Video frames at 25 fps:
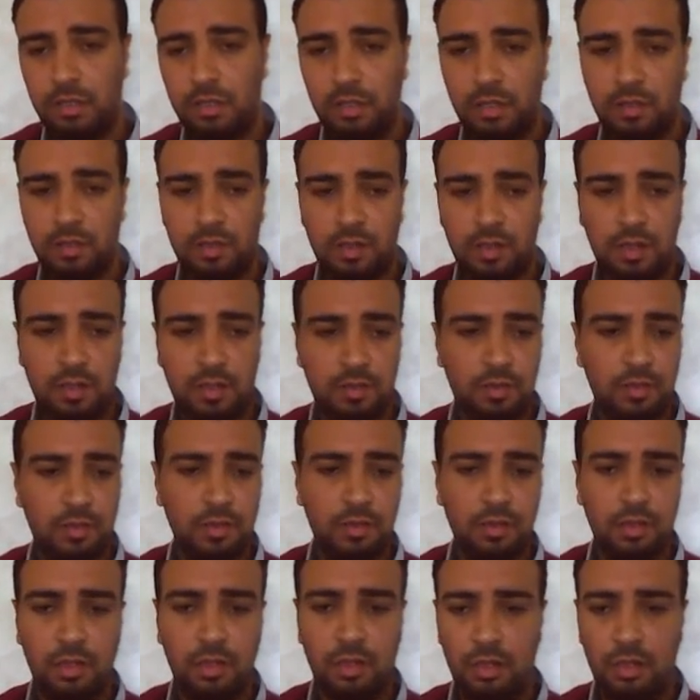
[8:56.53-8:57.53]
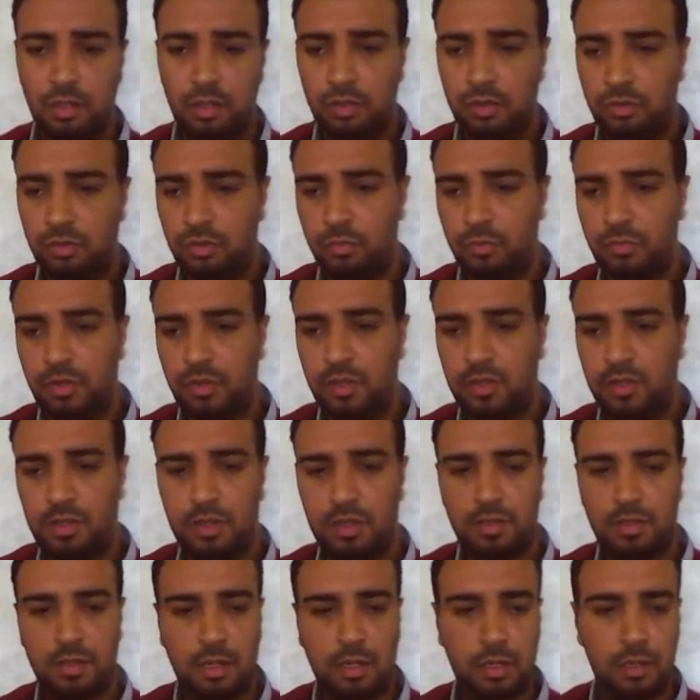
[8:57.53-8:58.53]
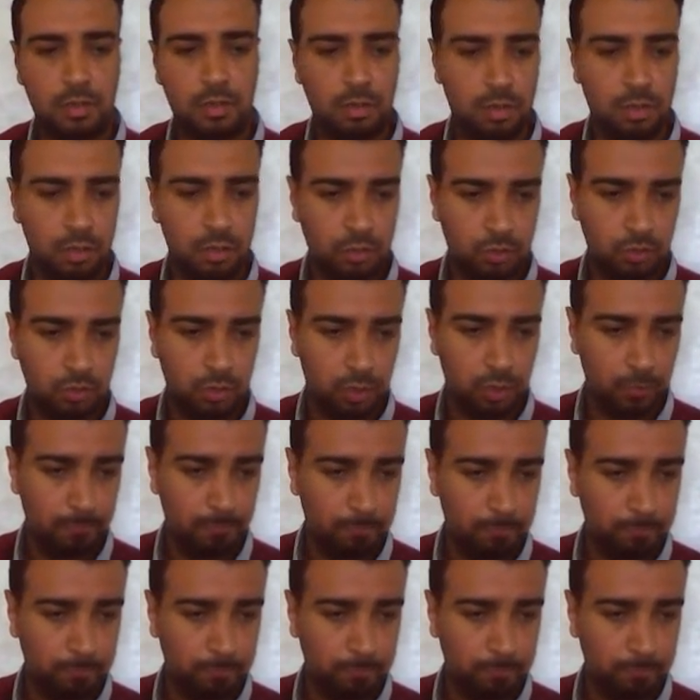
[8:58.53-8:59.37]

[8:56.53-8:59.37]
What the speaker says: this is to present a conclusion.